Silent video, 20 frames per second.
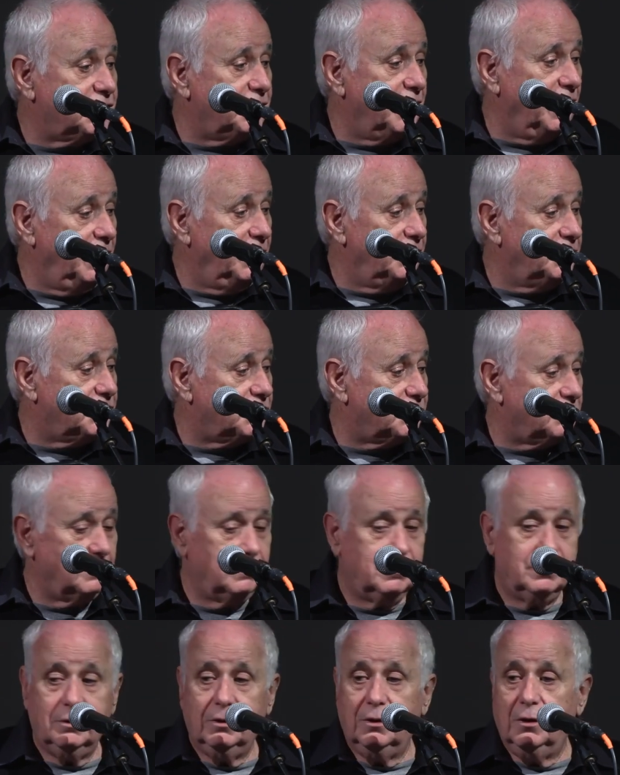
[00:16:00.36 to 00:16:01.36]
States,
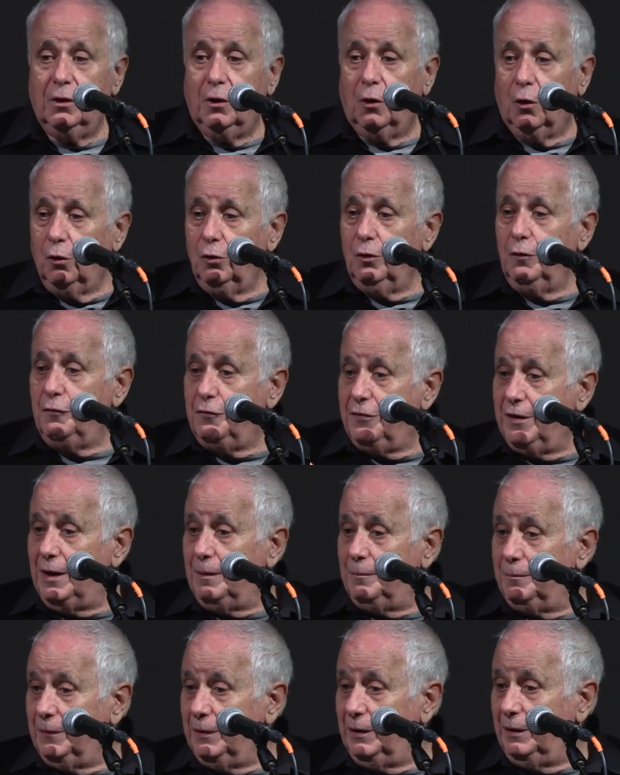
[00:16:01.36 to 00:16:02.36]
all of
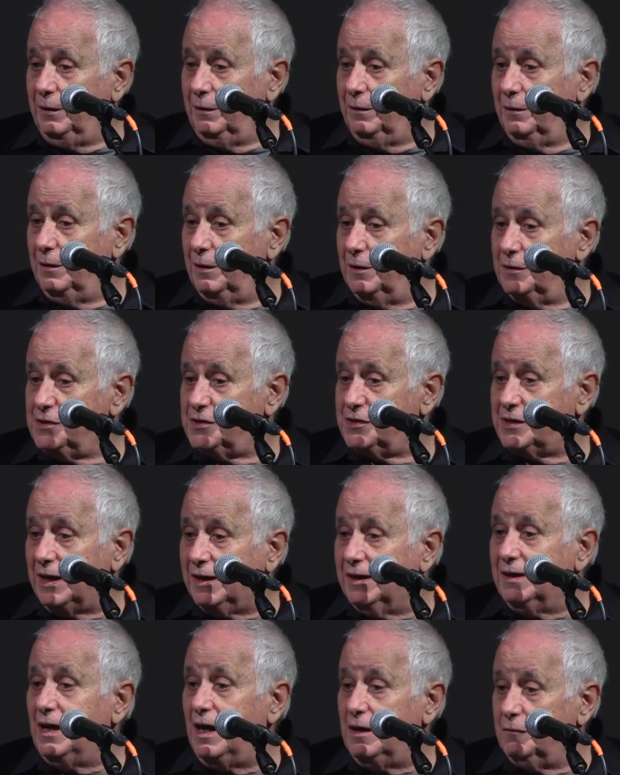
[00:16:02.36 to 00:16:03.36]
them in the
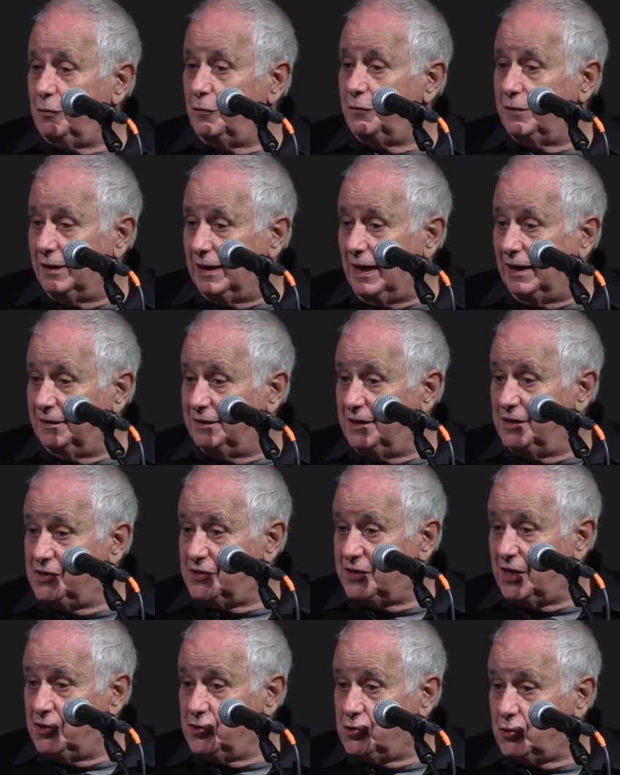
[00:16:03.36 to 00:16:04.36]
second half of the 19th
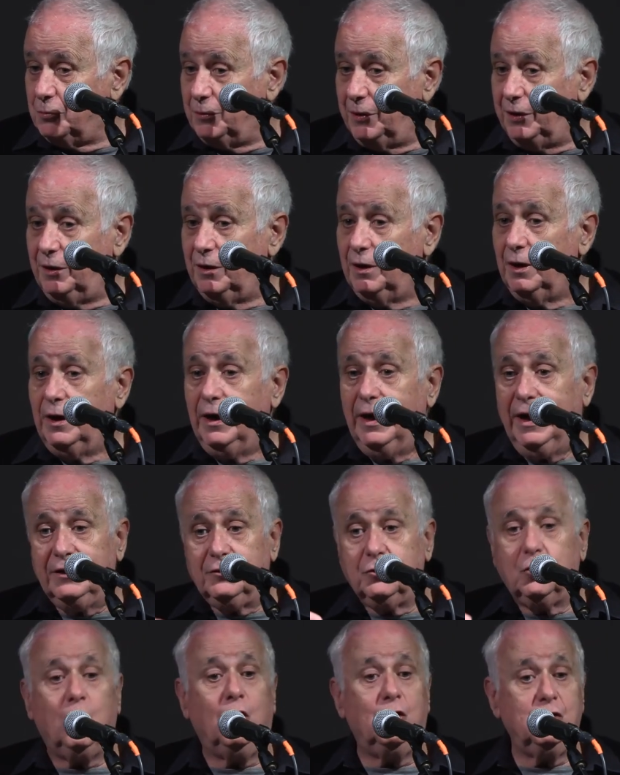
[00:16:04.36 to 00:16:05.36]
century
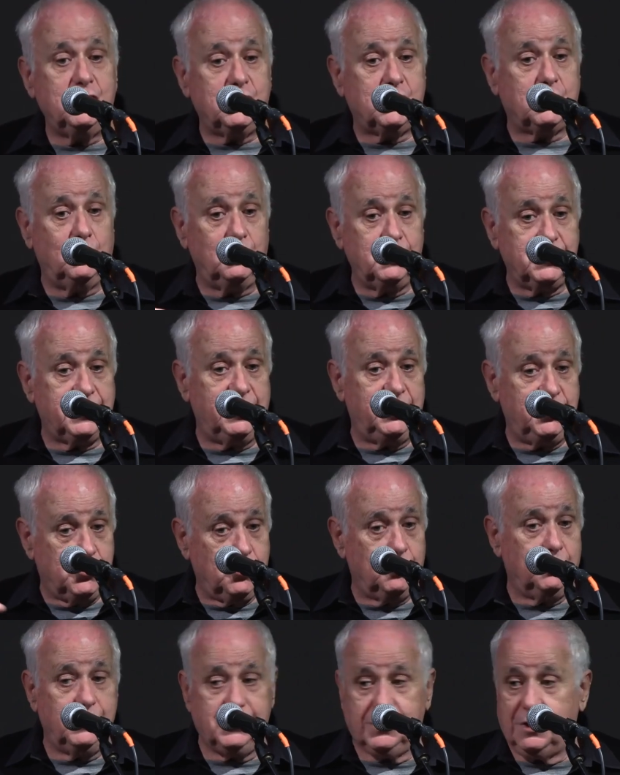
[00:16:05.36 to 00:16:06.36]
had consuls in
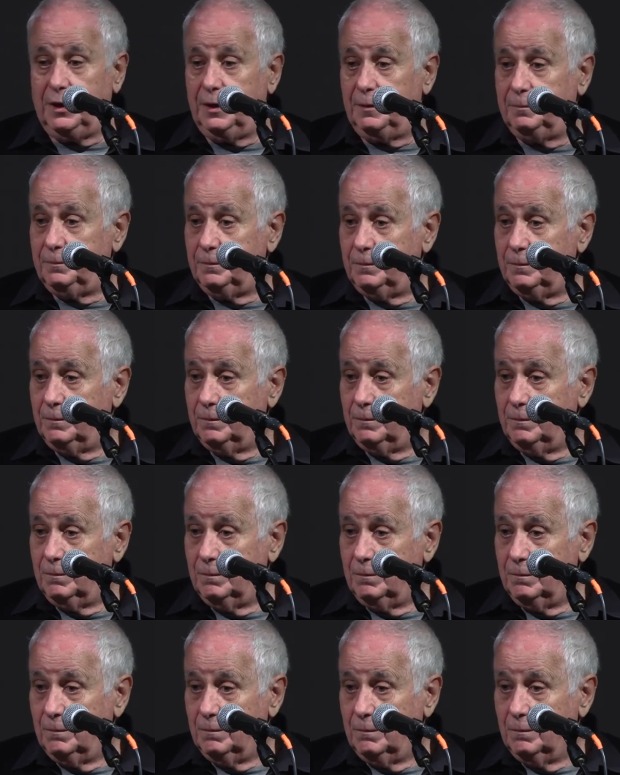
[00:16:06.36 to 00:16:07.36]
Jerusalem,
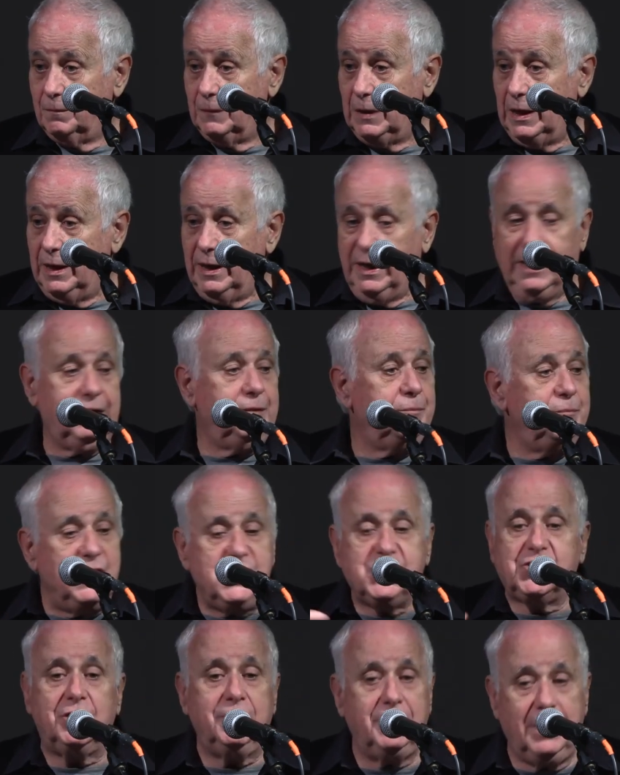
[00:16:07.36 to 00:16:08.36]
had
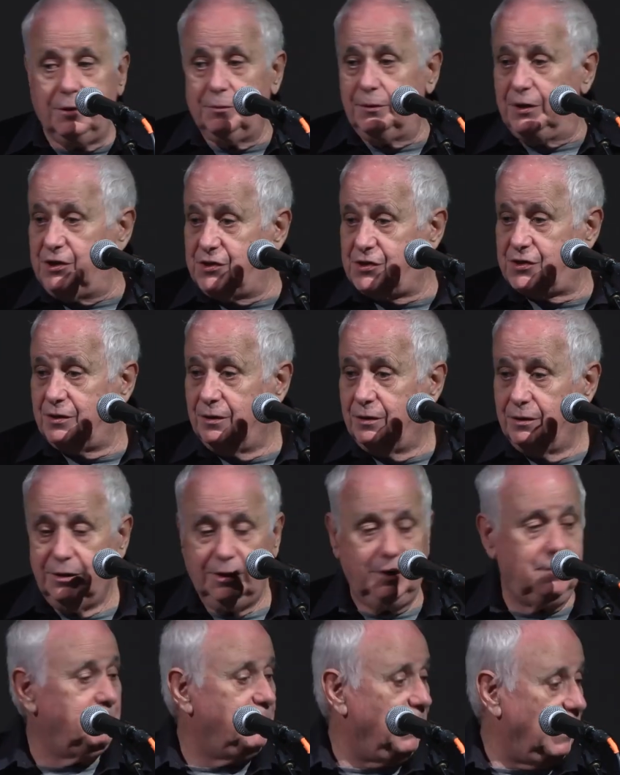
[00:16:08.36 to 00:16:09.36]
missionaries
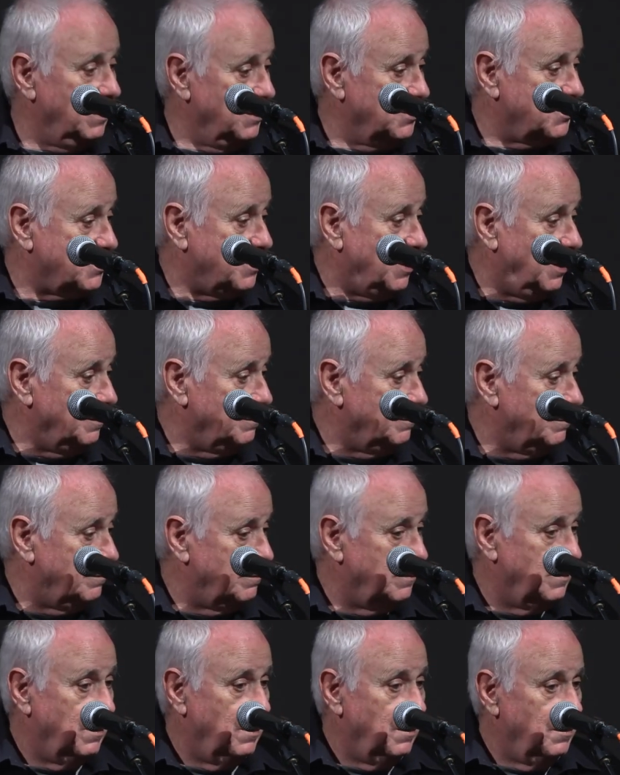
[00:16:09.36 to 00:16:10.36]
in Palestine.
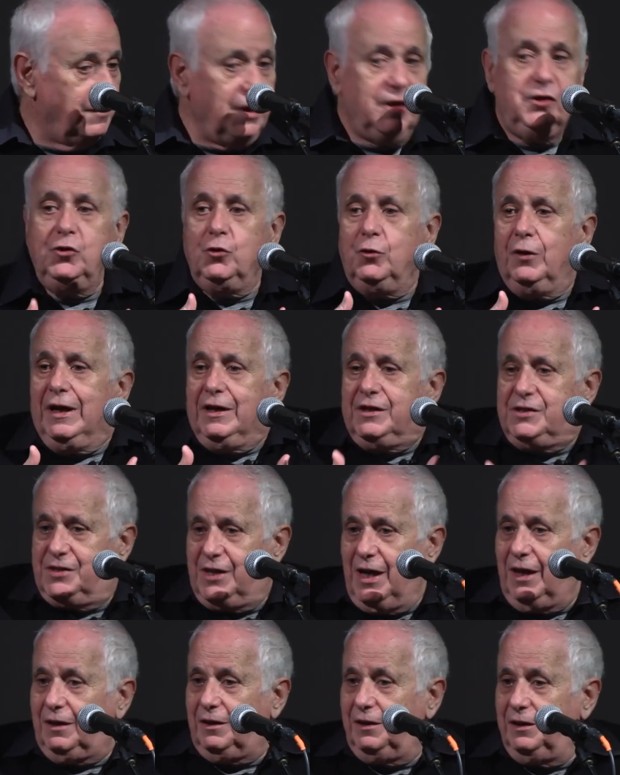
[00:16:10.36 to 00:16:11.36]
They knew
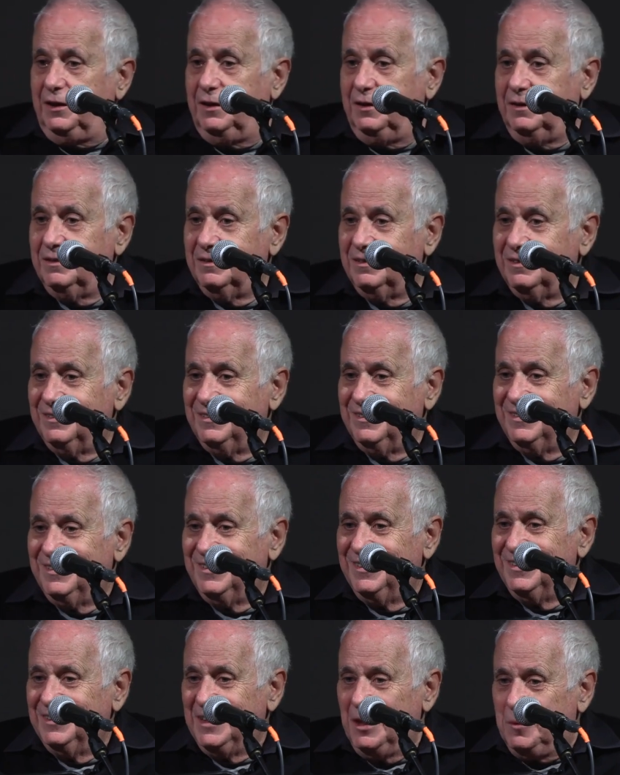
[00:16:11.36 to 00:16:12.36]
exactly
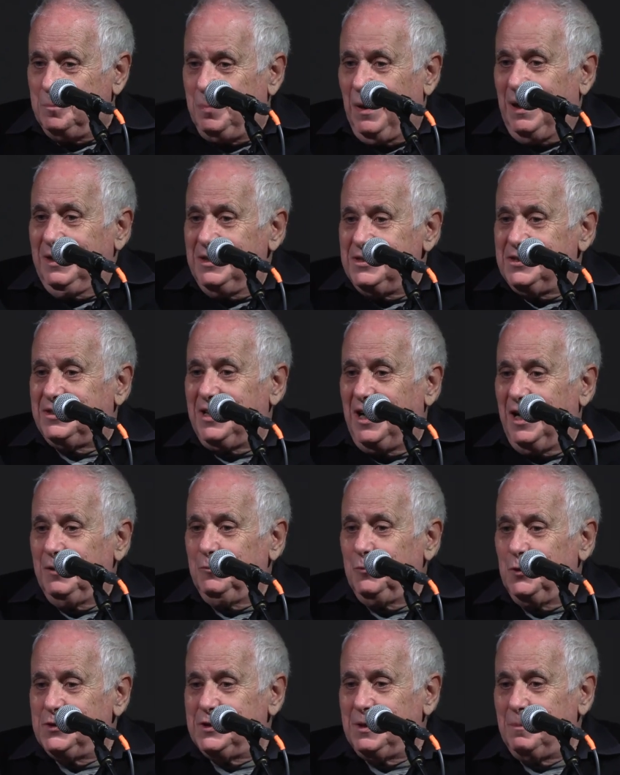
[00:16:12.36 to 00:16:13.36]
that
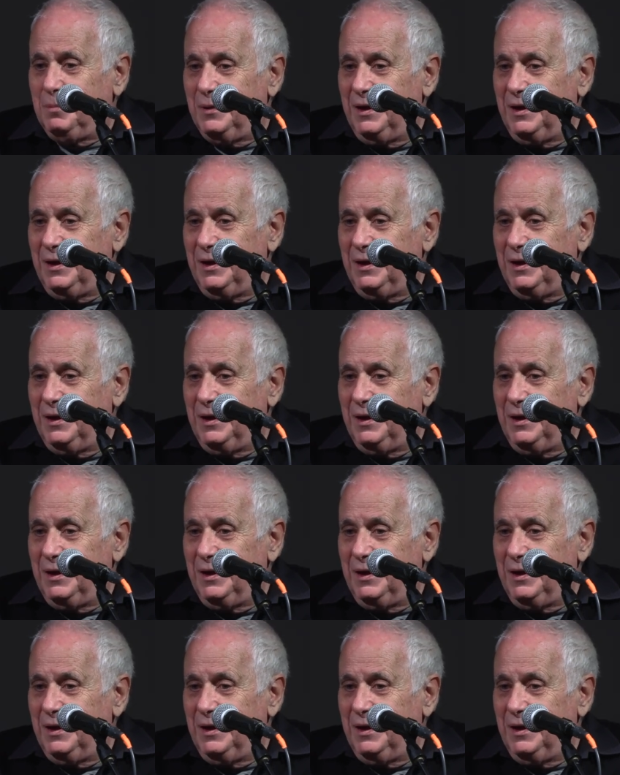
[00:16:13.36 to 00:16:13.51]
Palestine was a